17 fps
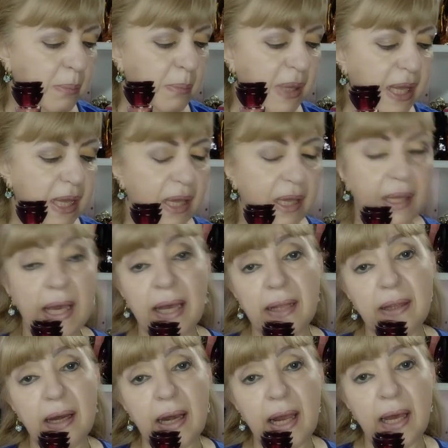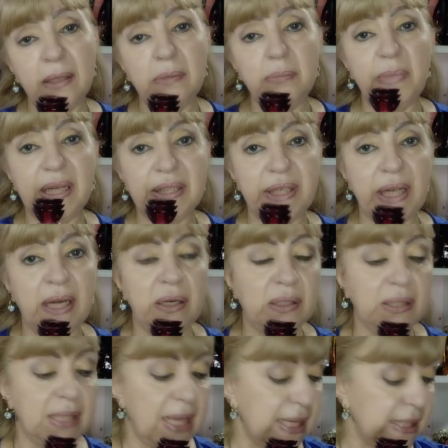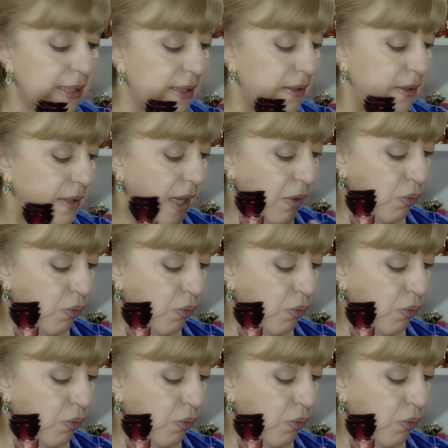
by Candyland by Jan Ortiz.